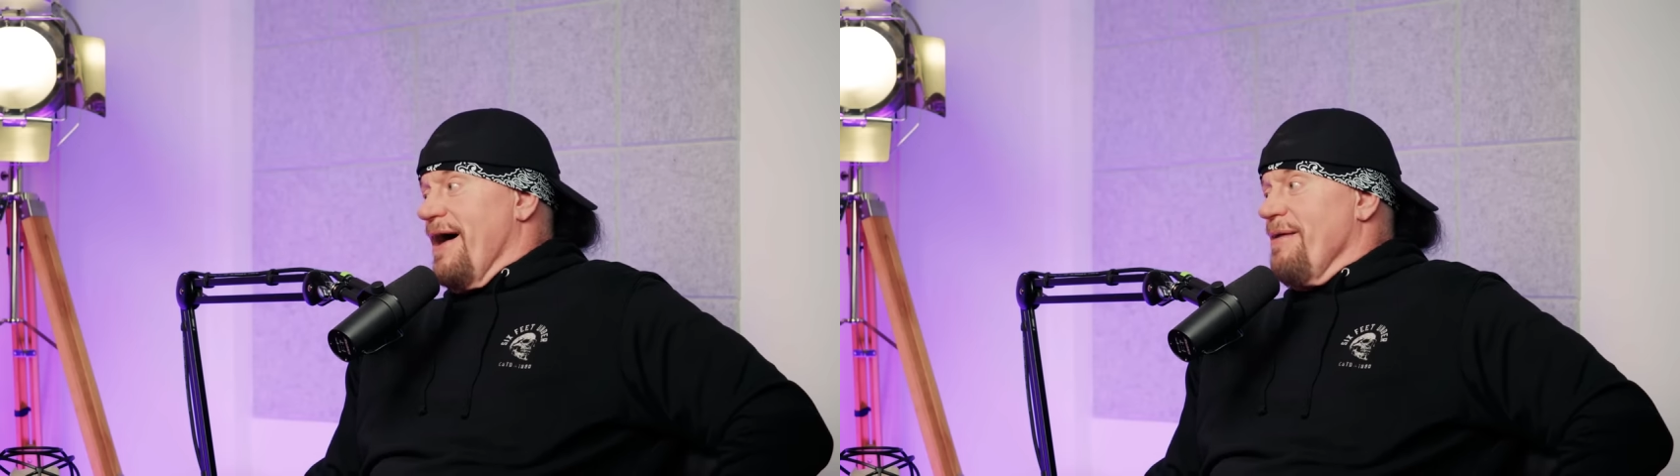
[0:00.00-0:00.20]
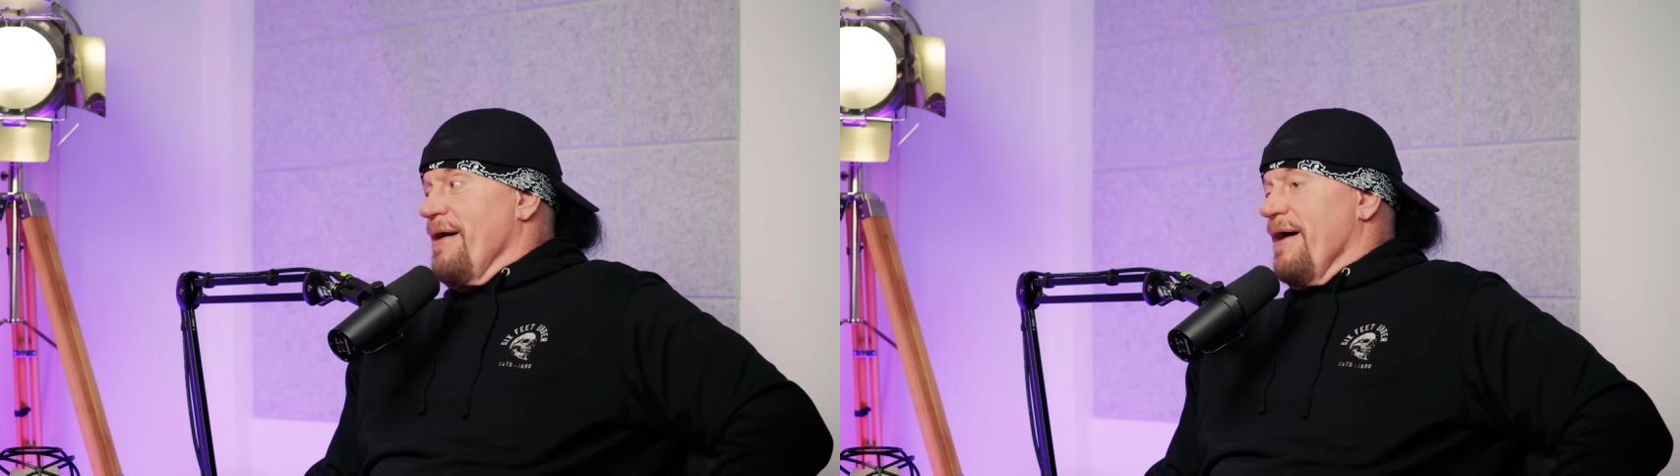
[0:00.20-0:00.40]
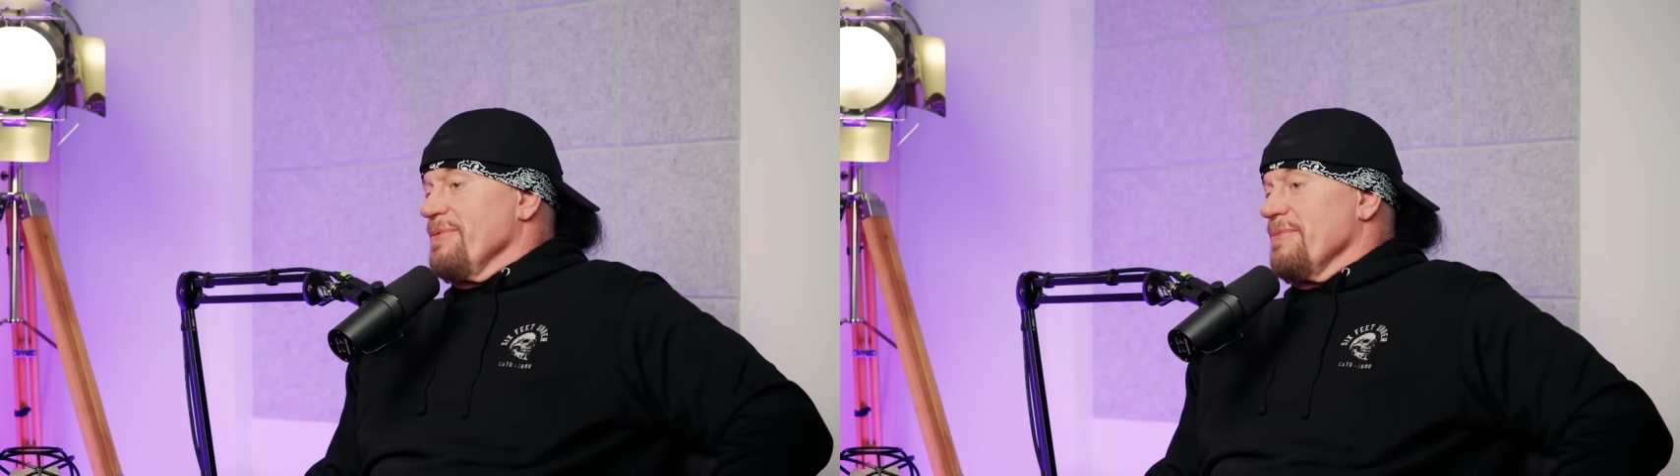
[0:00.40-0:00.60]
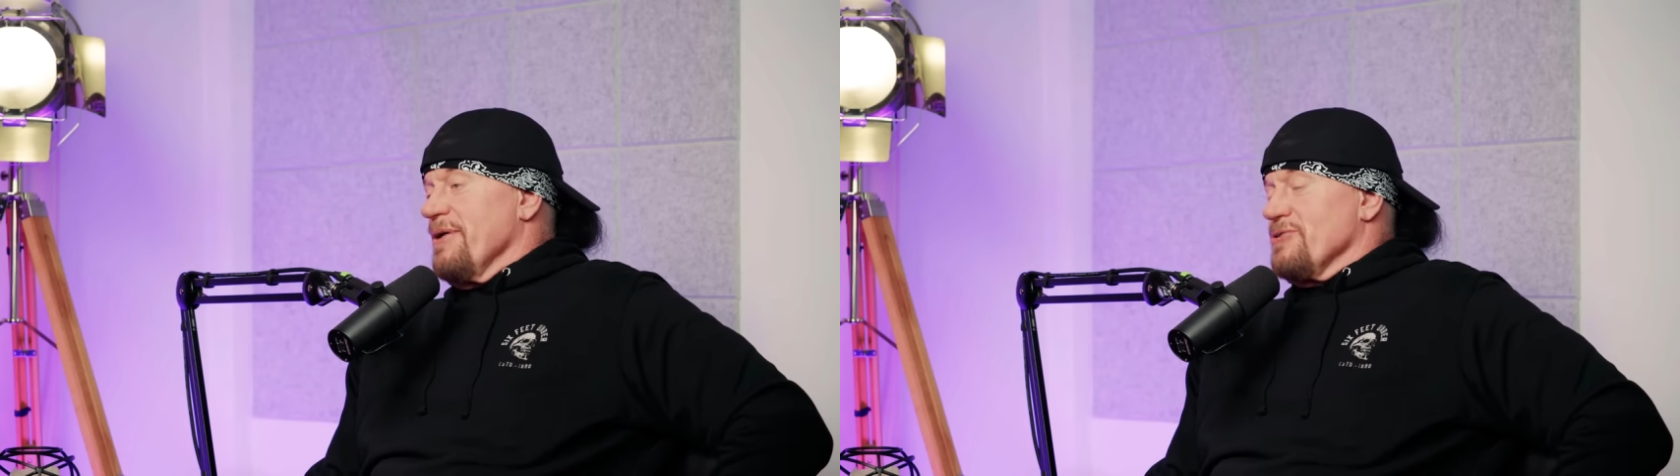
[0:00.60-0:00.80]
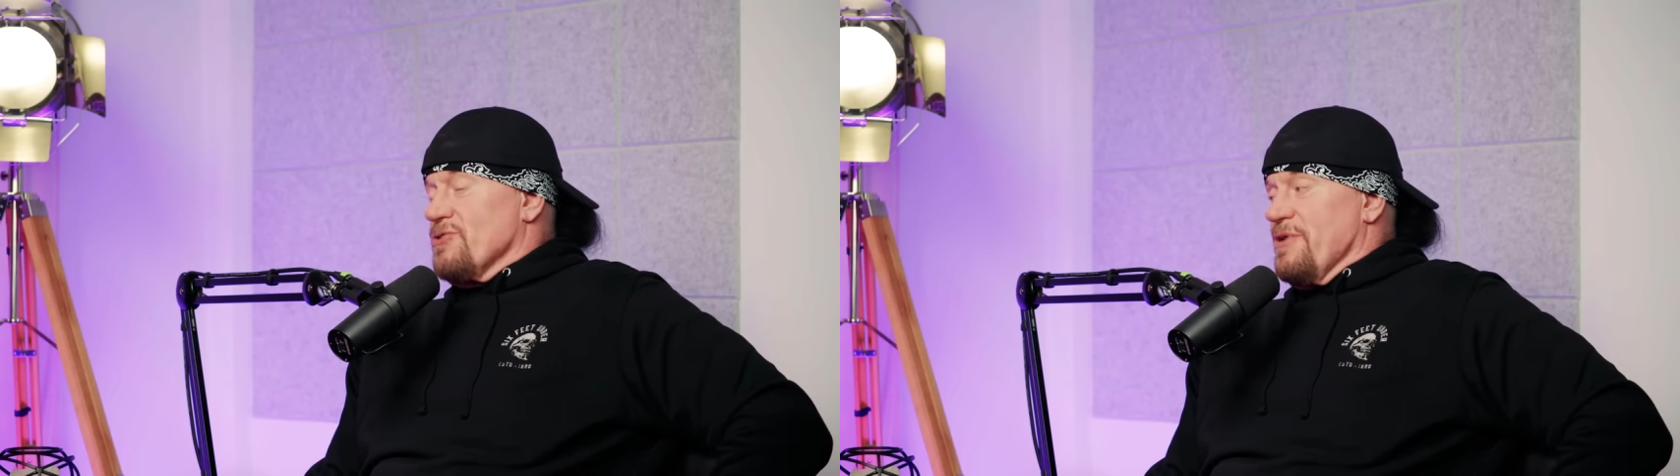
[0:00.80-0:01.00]
I'm talking
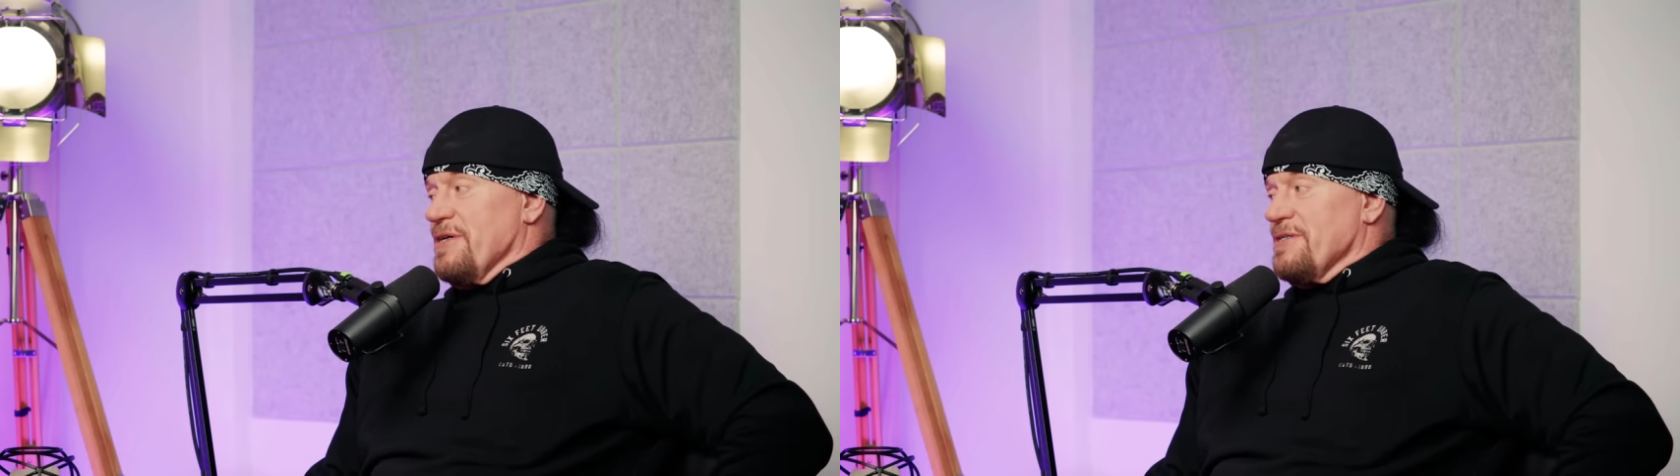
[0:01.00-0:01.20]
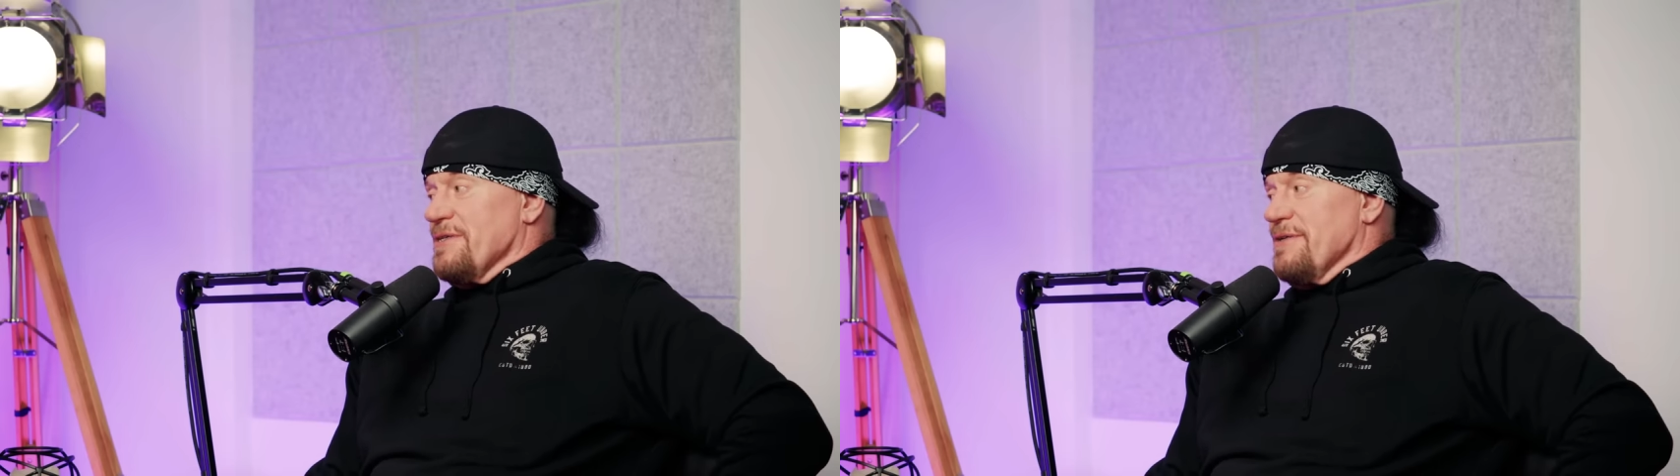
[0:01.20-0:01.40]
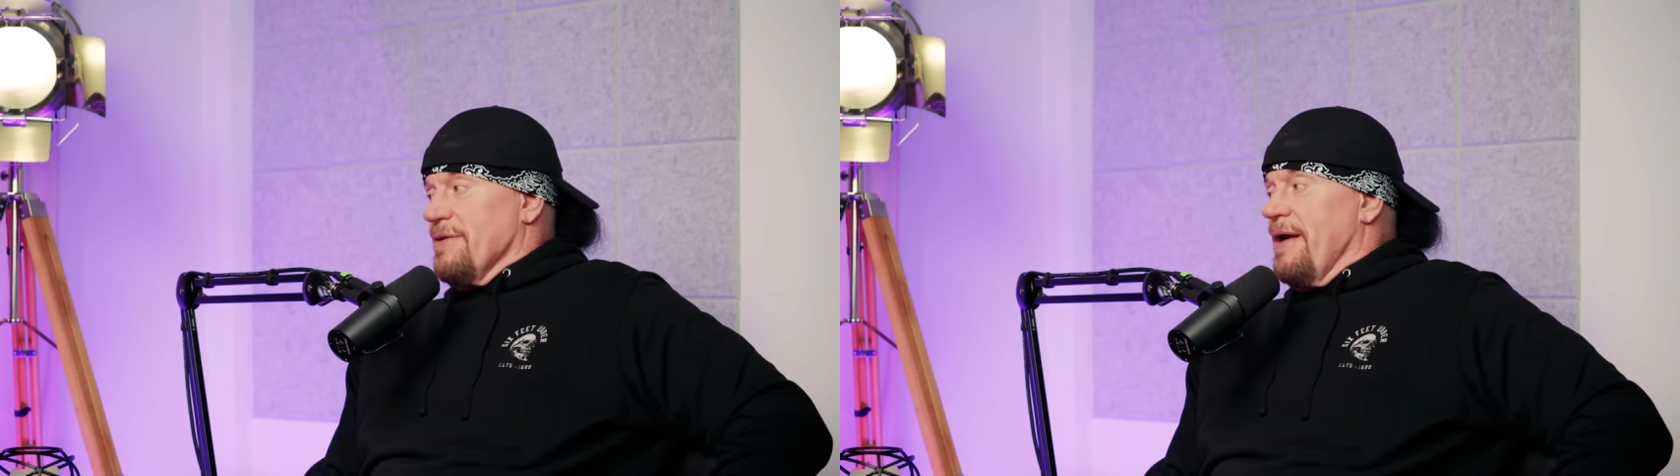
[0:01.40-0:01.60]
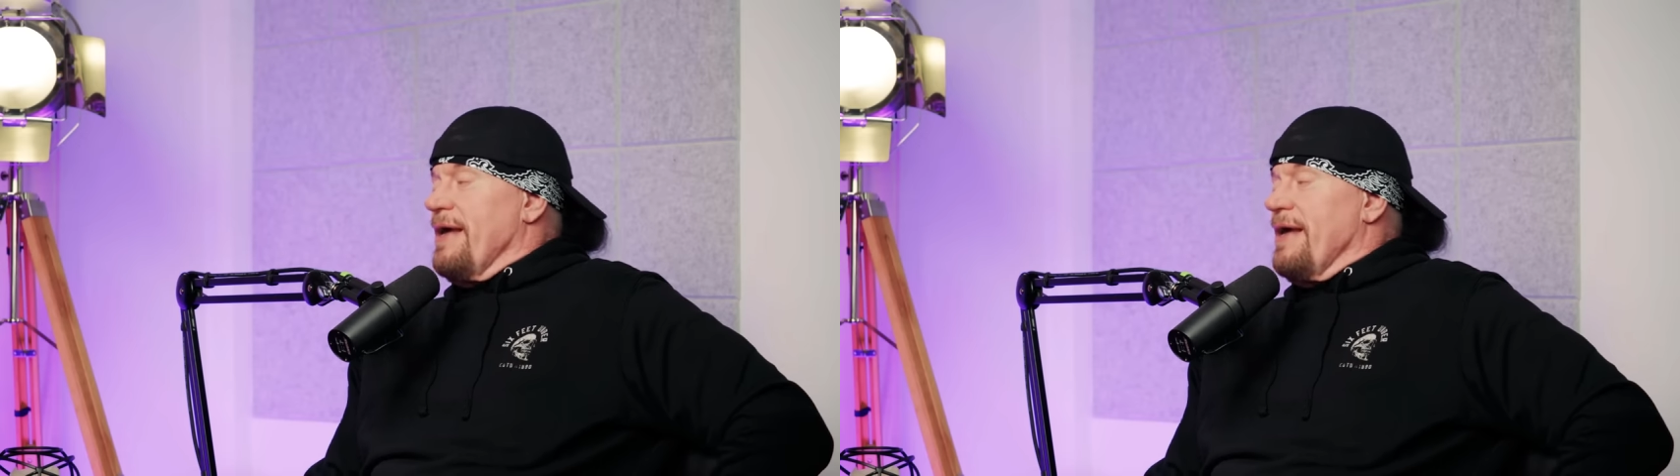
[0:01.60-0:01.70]
about stress.